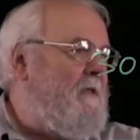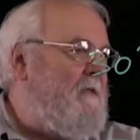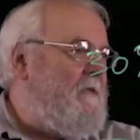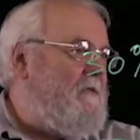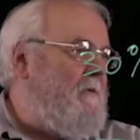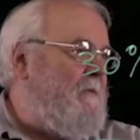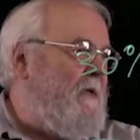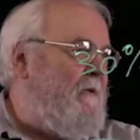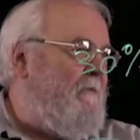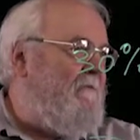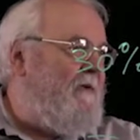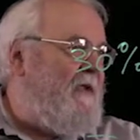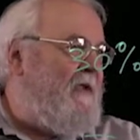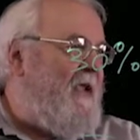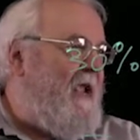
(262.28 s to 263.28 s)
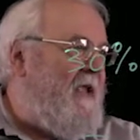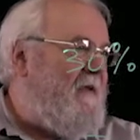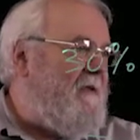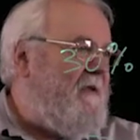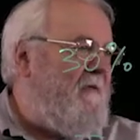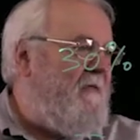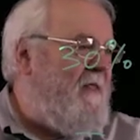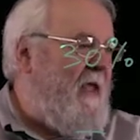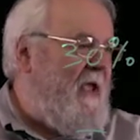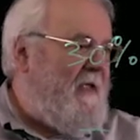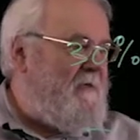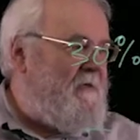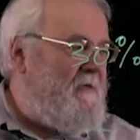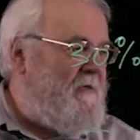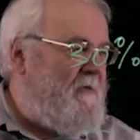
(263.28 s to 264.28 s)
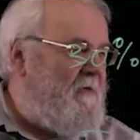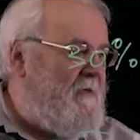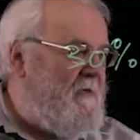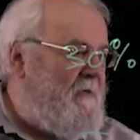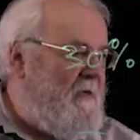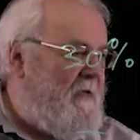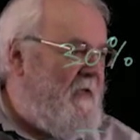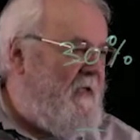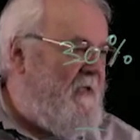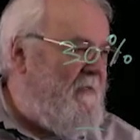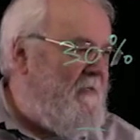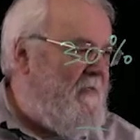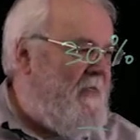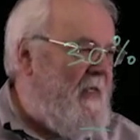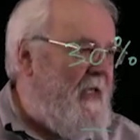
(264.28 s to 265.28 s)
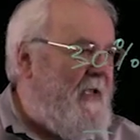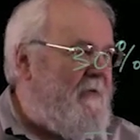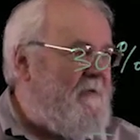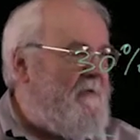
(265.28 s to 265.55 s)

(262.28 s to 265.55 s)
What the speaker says: So we can forget that and that.